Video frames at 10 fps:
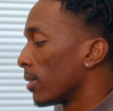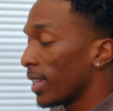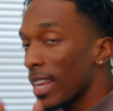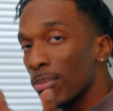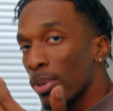
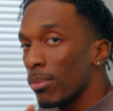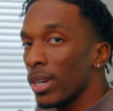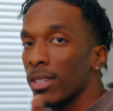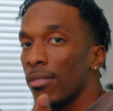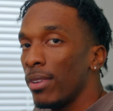And that's pretty
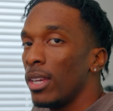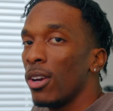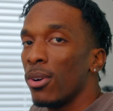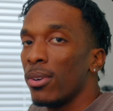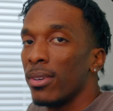much the
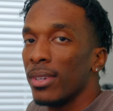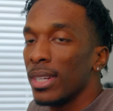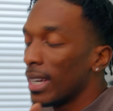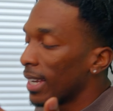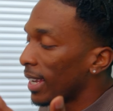video.
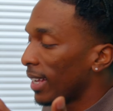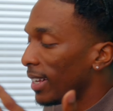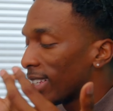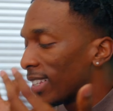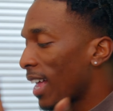
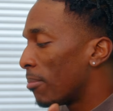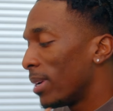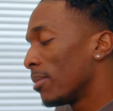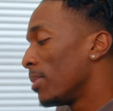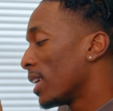Again, it's not
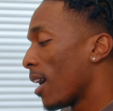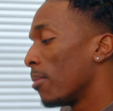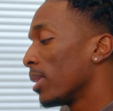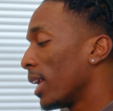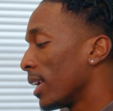meant to be
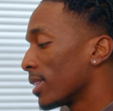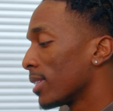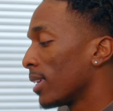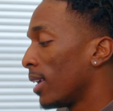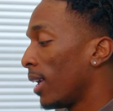
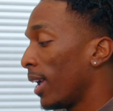complex.